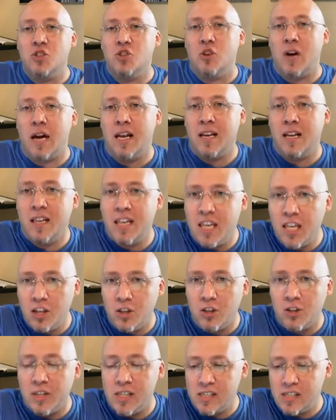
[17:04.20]
and try to
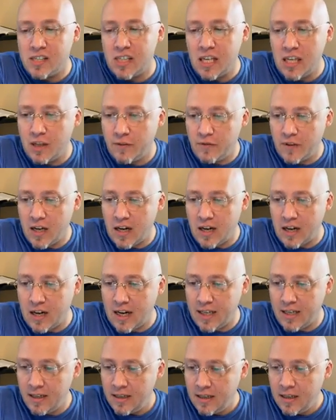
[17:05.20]
kill the seed of
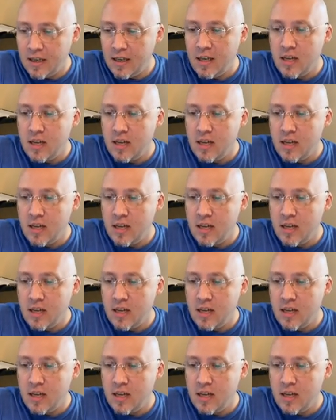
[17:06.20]
God